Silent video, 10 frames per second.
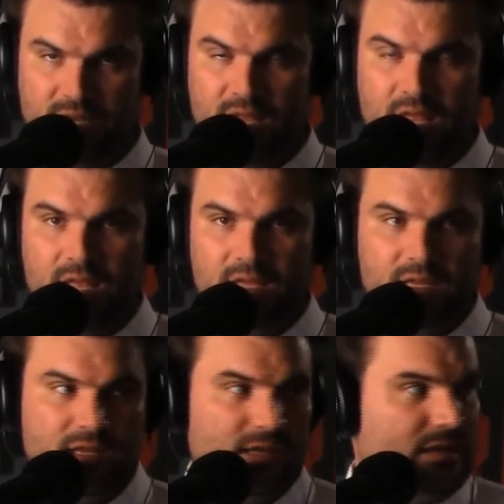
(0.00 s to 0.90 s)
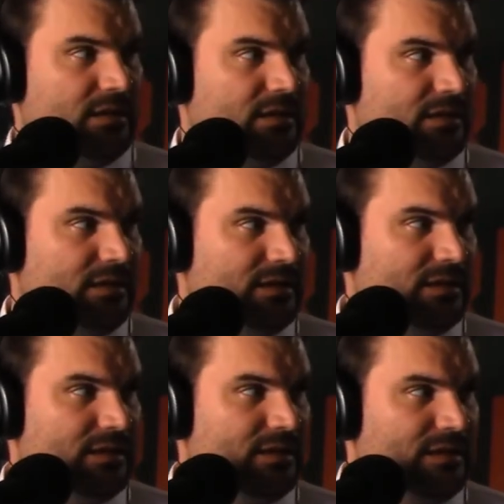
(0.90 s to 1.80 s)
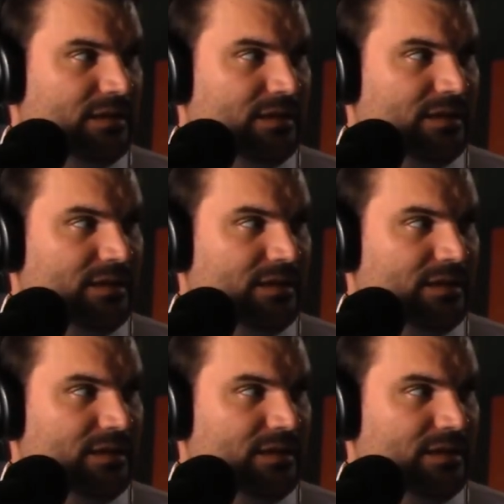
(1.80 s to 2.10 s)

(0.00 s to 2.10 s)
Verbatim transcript: I believe there's more practicing Jedis in the United